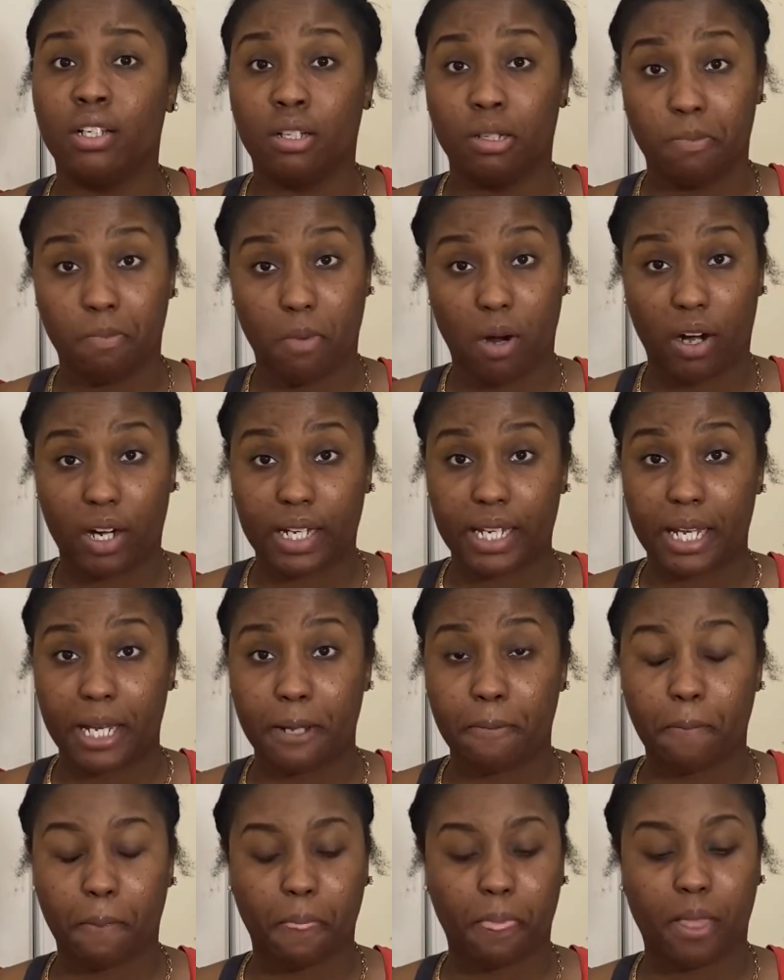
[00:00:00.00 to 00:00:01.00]

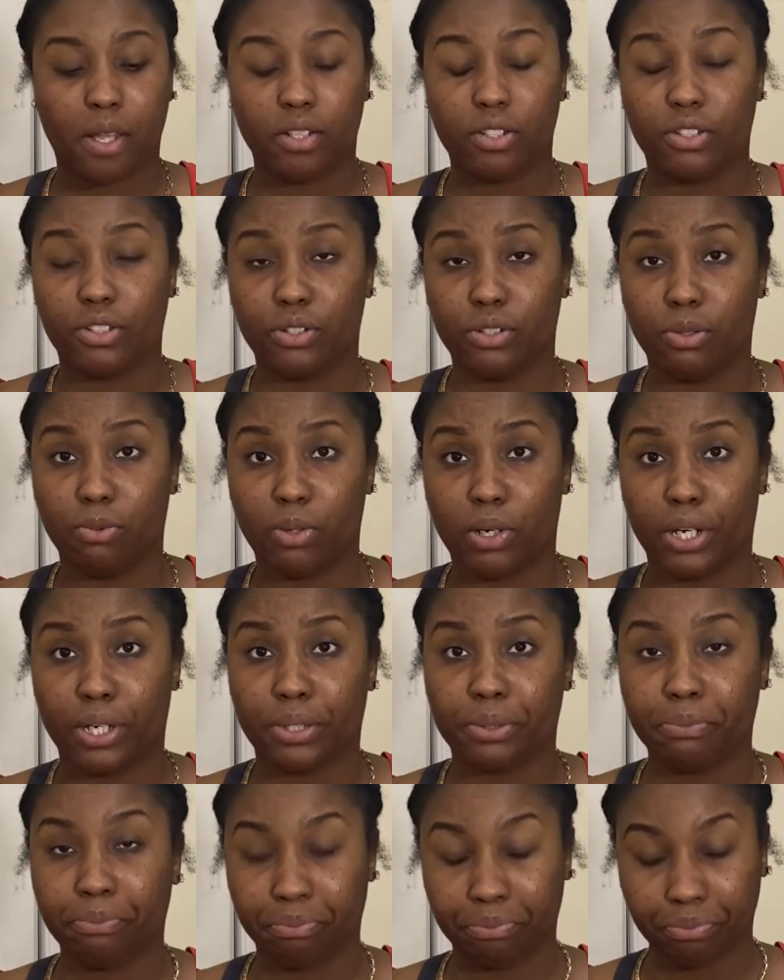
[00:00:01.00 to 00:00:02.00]
Market, do the
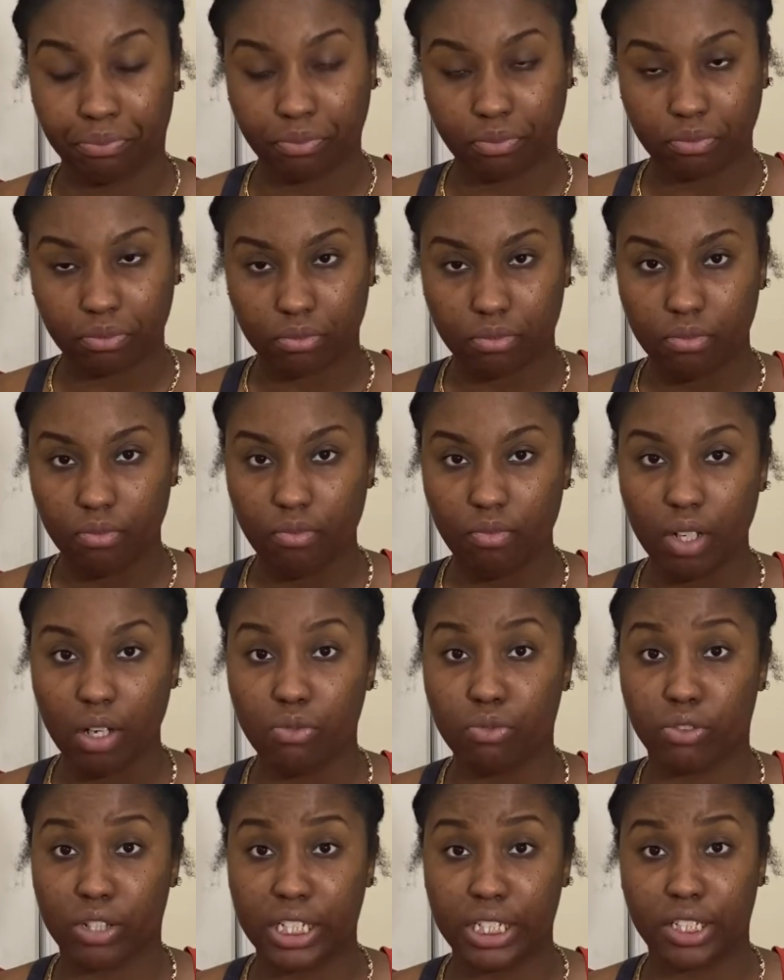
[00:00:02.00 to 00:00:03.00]
work,
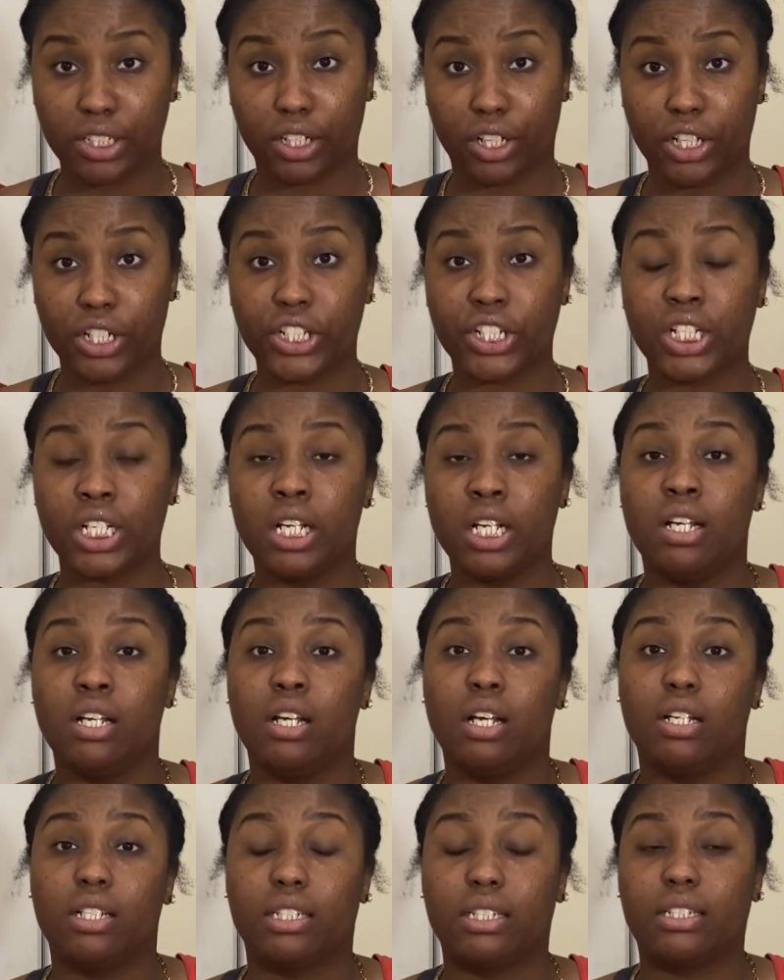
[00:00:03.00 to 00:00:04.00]
research,
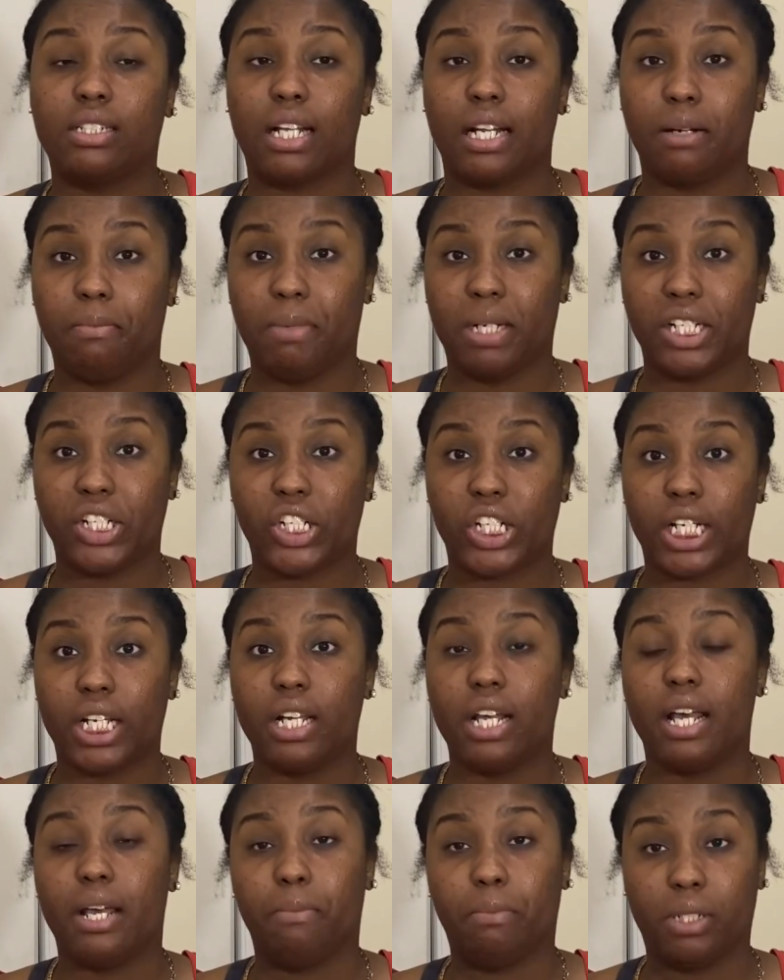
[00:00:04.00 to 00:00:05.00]
set a budget,
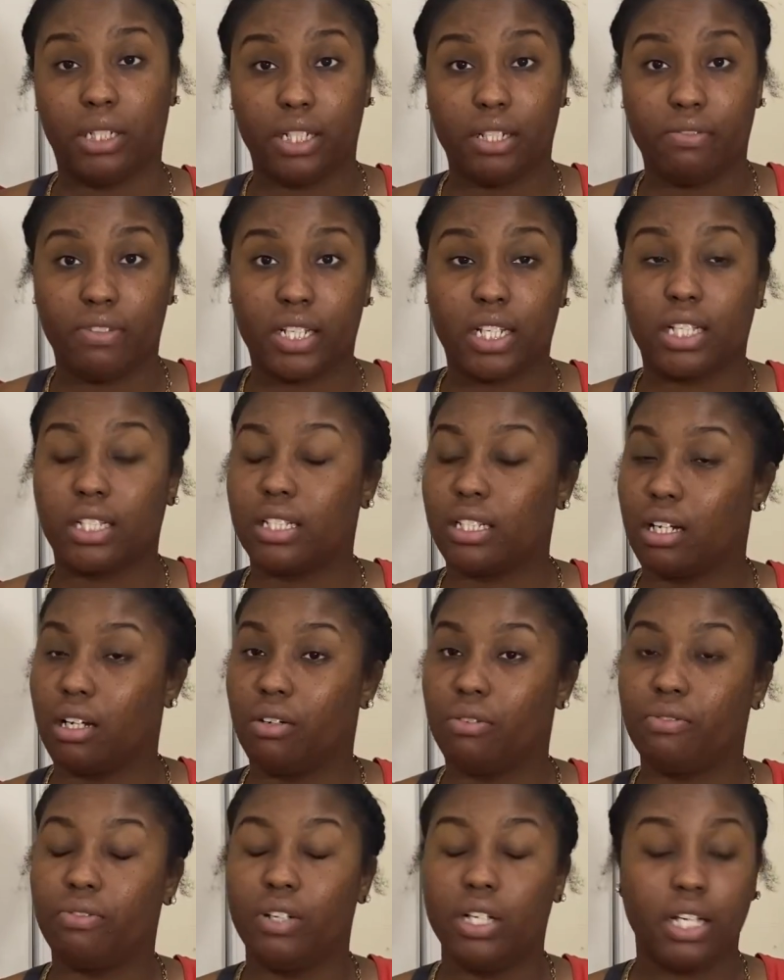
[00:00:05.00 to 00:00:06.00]
and believe in
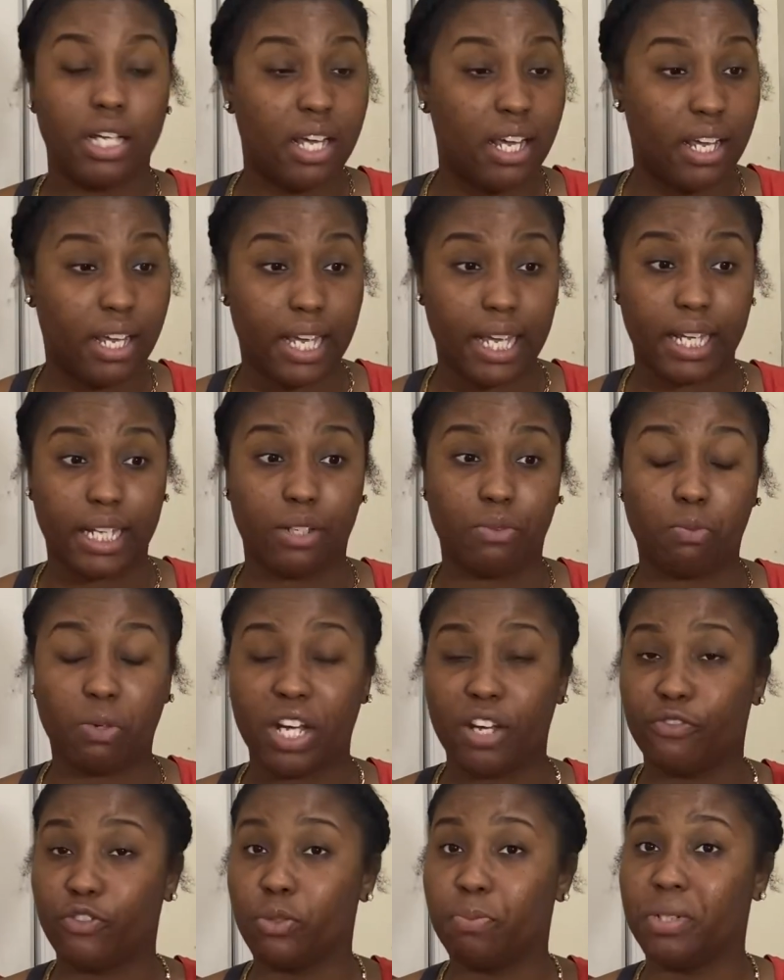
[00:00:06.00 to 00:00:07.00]
yourself. And
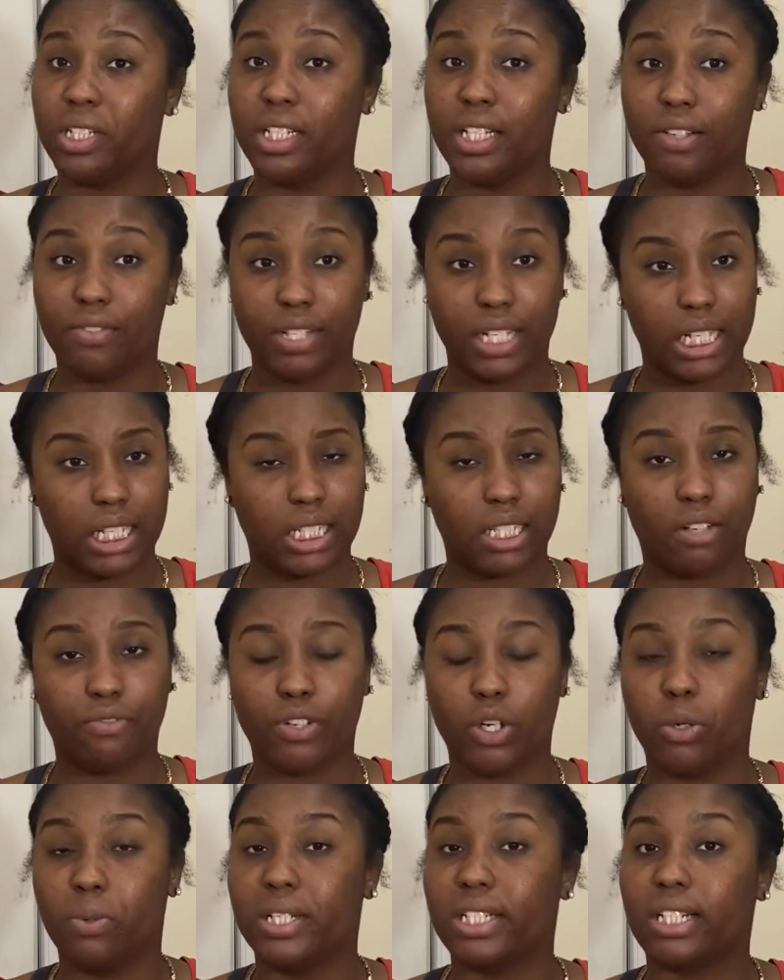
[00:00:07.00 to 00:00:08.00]
if you believe in yourself, you're
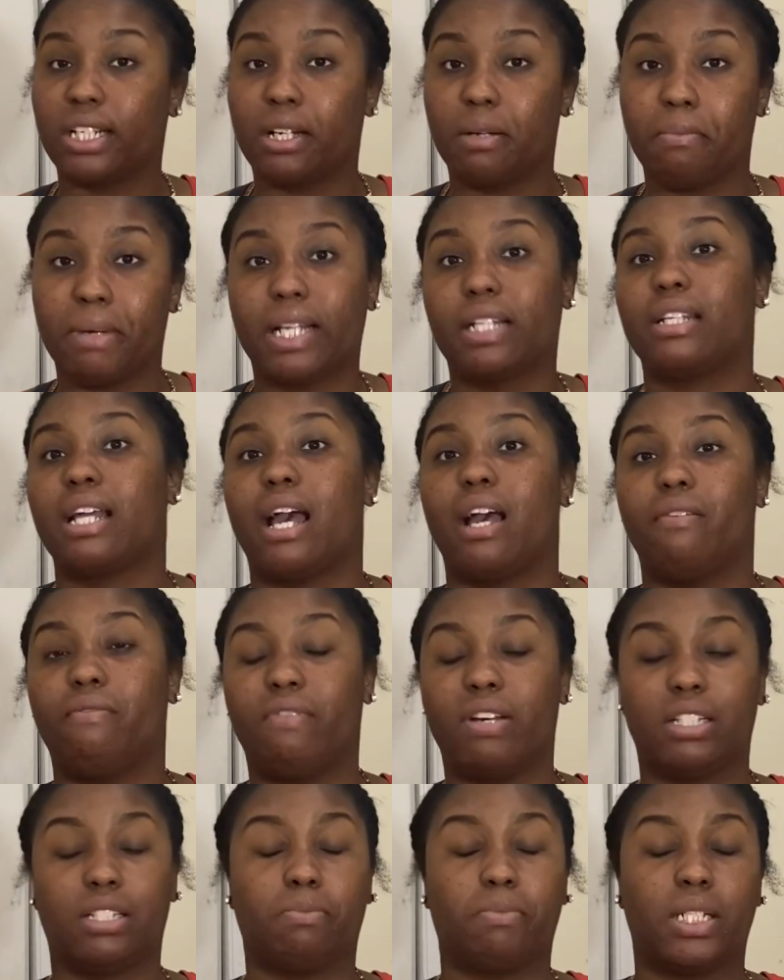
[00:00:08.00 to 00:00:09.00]
always going to make that
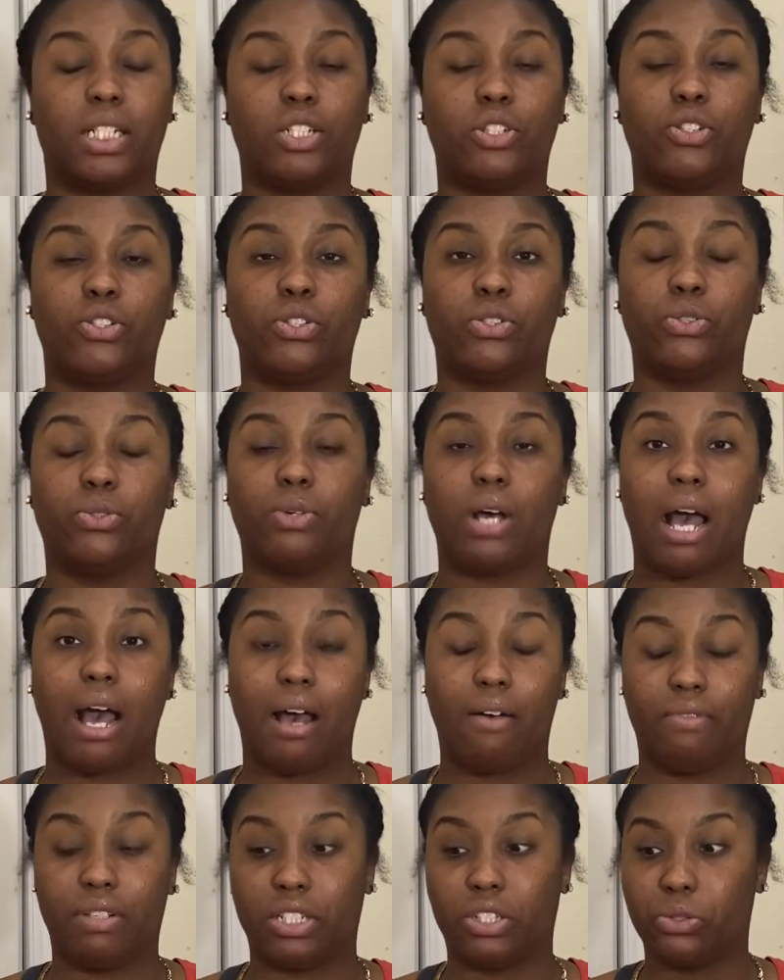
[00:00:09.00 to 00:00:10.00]
investment to
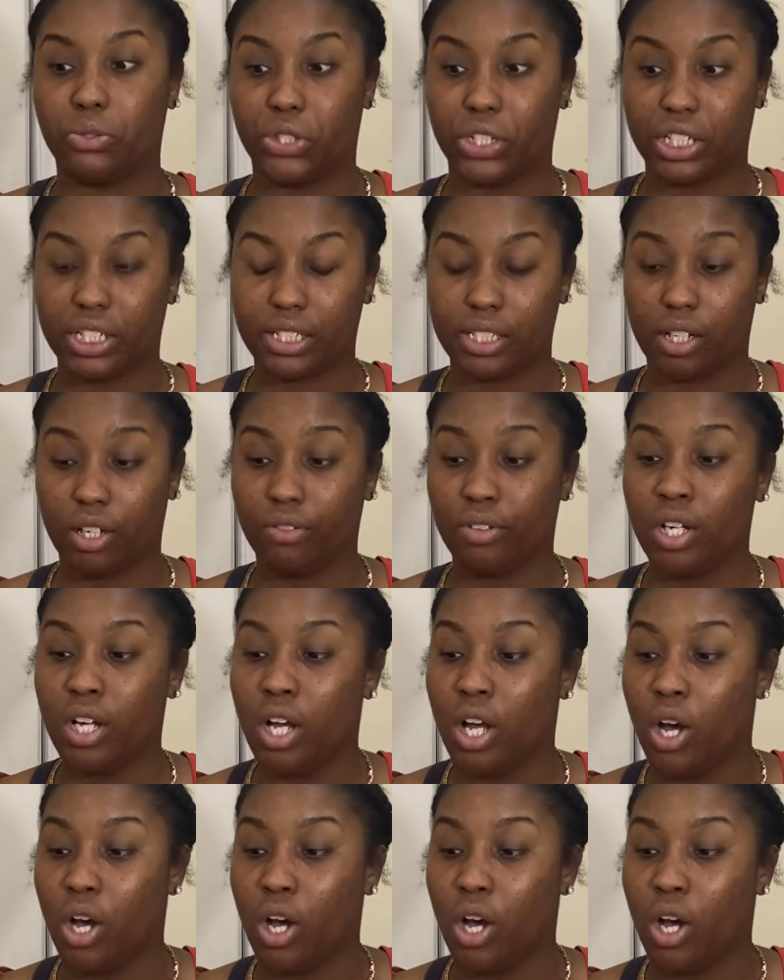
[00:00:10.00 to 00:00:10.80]
have into yourself.